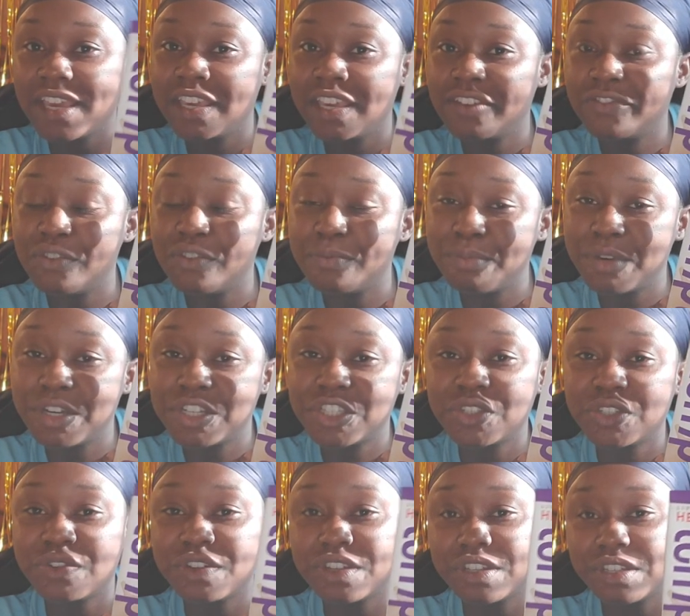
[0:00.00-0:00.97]
It give you
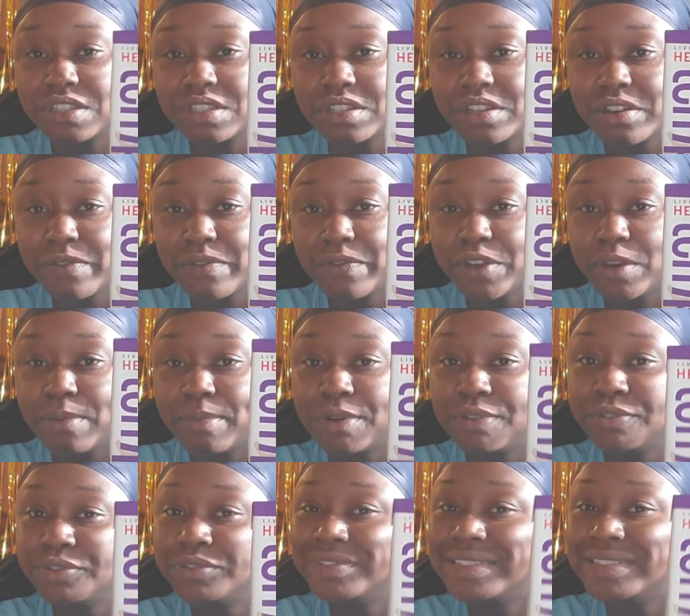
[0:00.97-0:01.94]
muscle, it's good for your
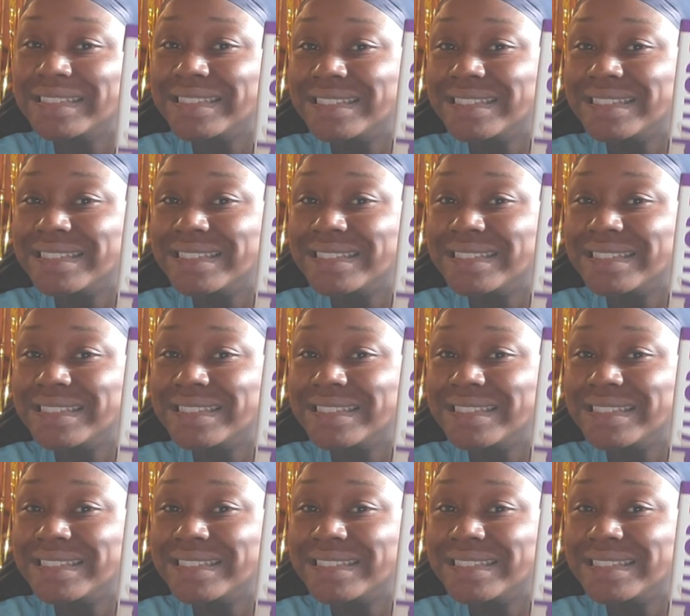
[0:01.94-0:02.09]
bone.